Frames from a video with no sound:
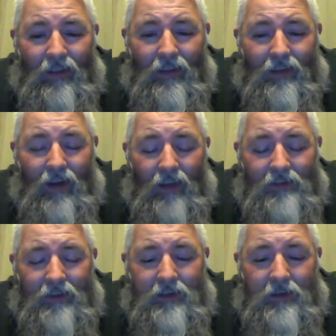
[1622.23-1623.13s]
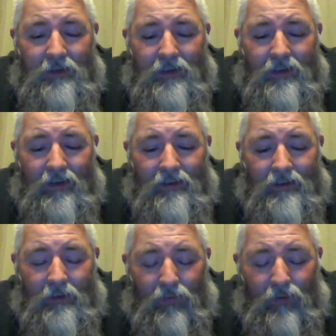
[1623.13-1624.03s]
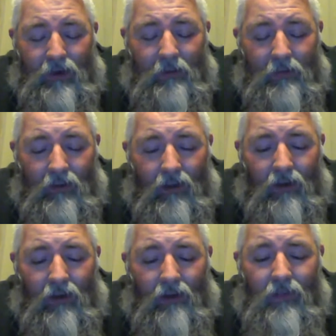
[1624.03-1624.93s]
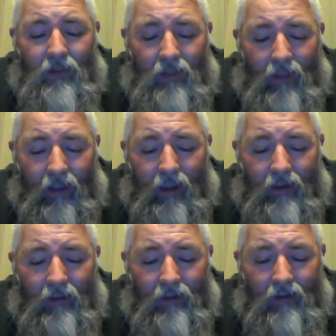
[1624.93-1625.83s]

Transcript: the constitution is the supreme law of the land